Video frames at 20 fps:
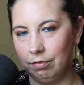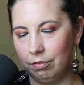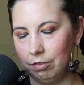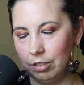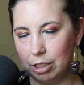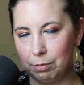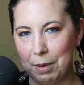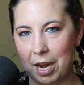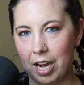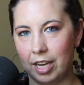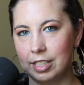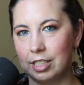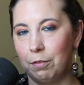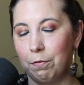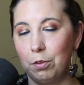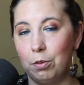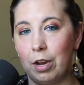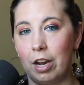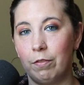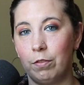spots if
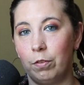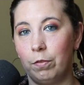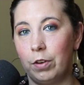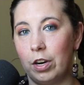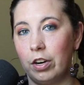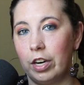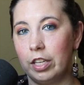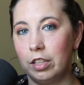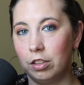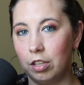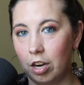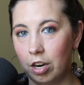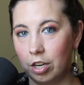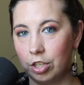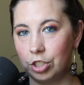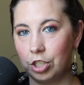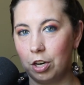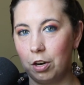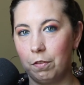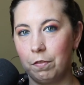you have a very
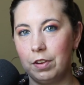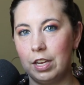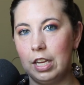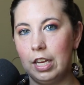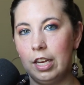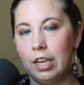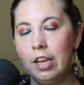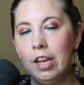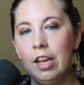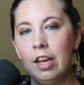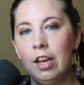large RV.